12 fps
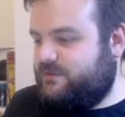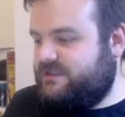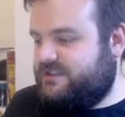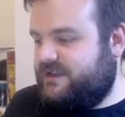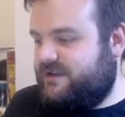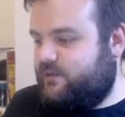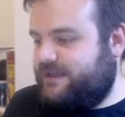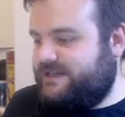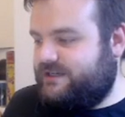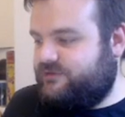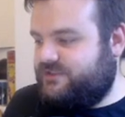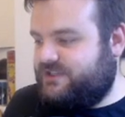one's quite
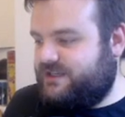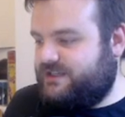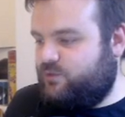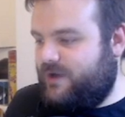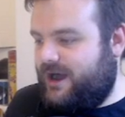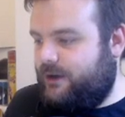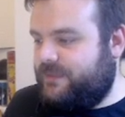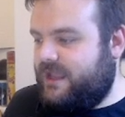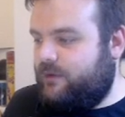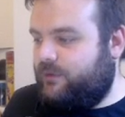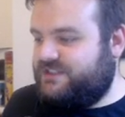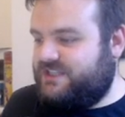interesting as well.
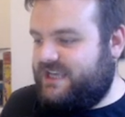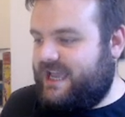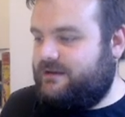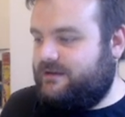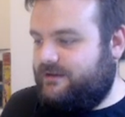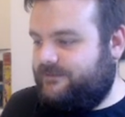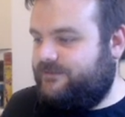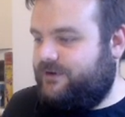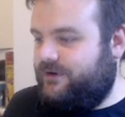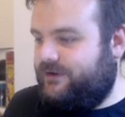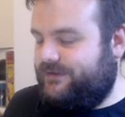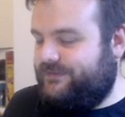Once again,
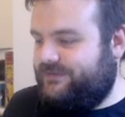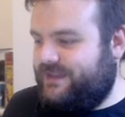for